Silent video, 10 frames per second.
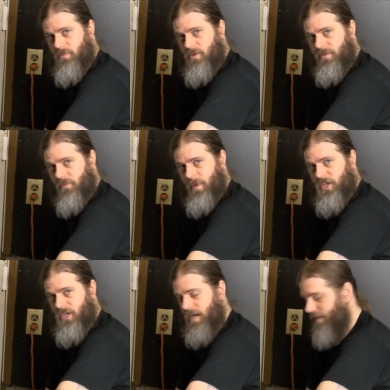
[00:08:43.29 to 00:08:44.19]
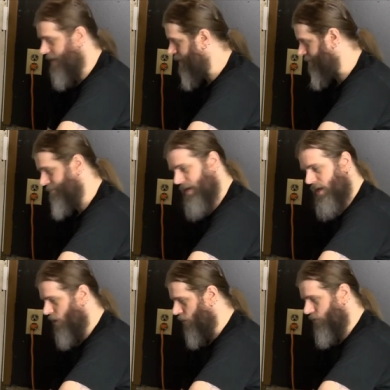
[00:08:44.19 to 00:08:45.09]
good information out of that,
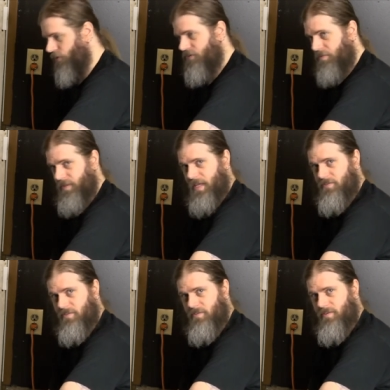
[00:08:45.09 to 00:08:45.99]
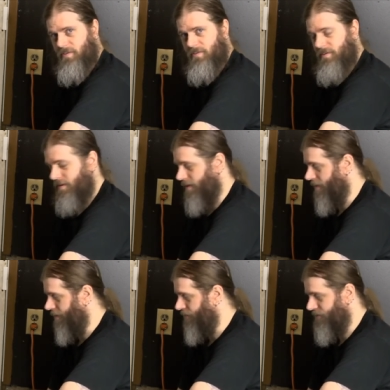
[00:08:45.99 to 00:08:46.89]
learned some lessons, and
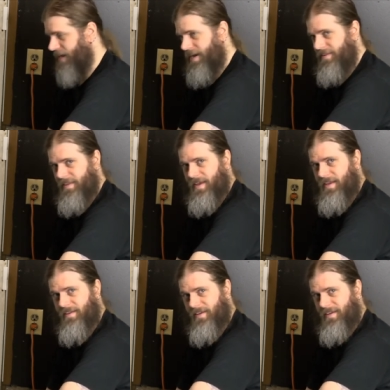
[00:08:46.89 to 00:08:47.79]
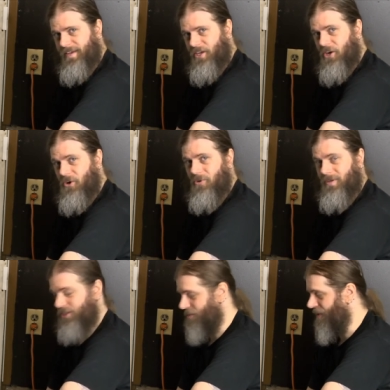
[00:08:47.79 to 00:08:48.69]
understand that, you know,
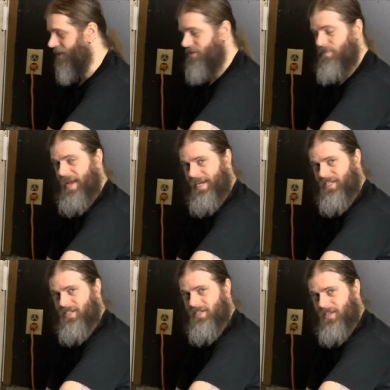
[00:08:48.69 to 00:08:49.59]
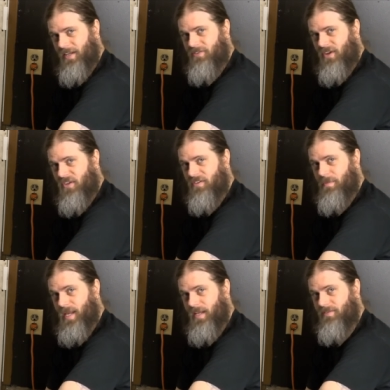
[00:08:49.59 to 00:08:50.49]
just because a package says it installs in
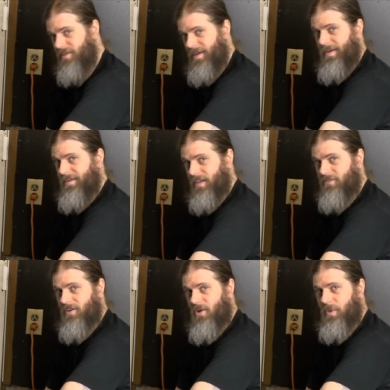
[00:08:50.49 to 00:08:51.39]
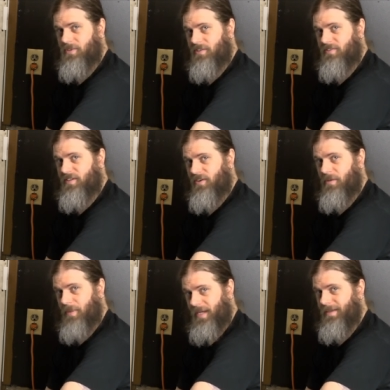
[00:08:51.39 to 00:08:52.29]
minutes doesn't always
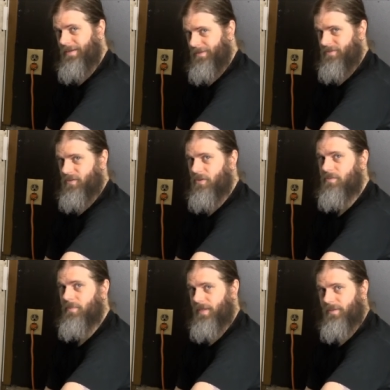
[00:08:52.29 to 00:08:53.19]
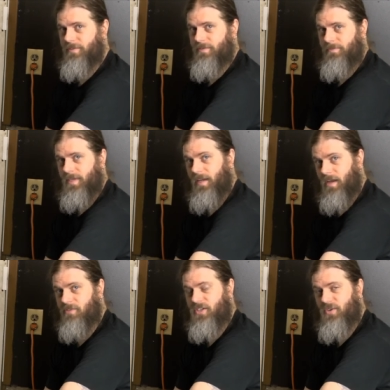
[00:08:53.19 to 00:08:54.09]
necessarily mean that it installs in minutes. And
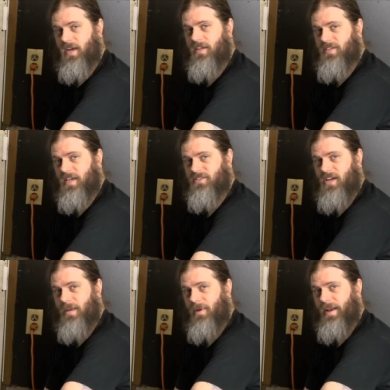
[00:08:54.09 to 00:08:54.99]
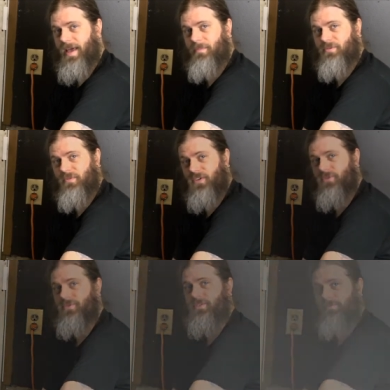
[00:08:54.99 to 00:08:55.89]
I'll see you guys next time on Adam's Reviews.